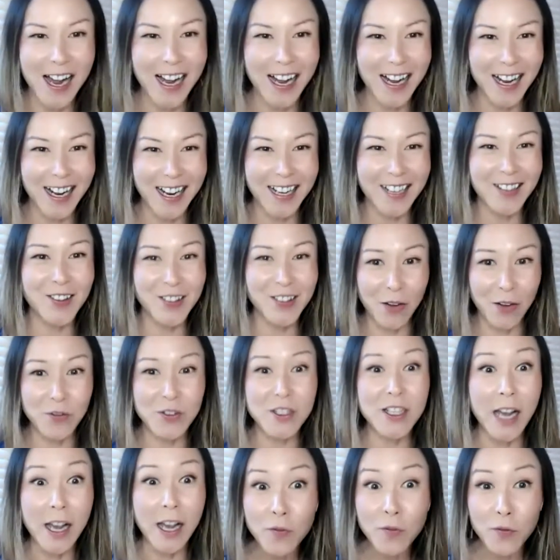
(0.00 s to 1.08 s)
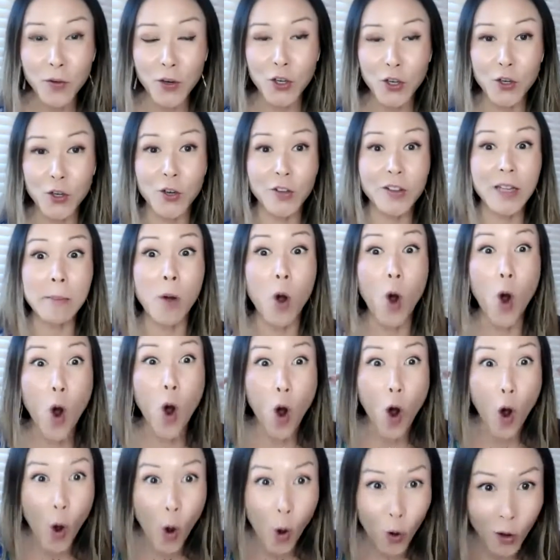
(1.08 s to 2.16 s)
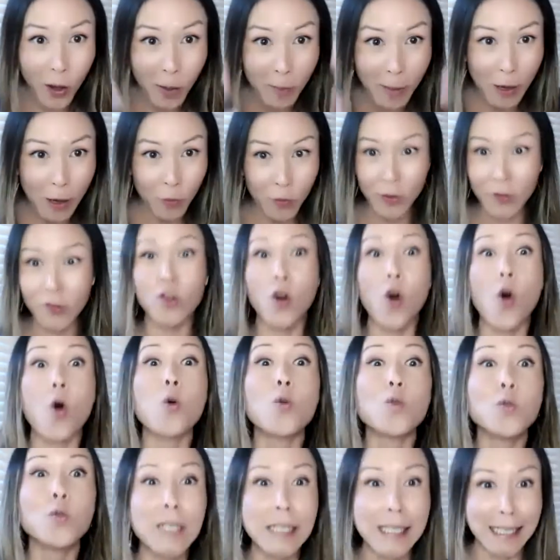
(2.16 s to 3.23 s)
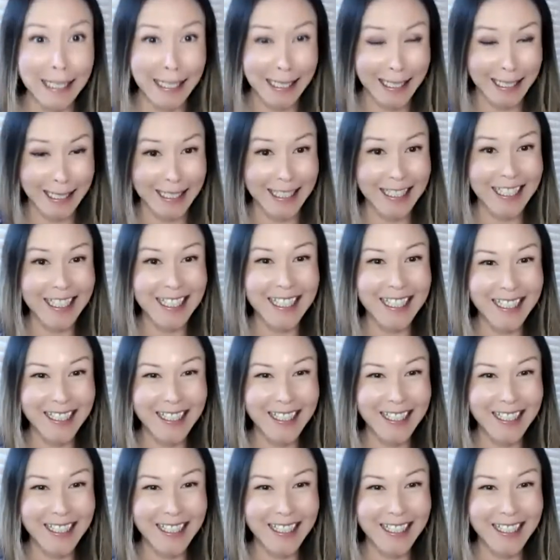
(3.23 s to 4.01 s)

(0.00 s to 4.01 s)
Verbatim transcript: uh, stuff done for you because i'm all about this only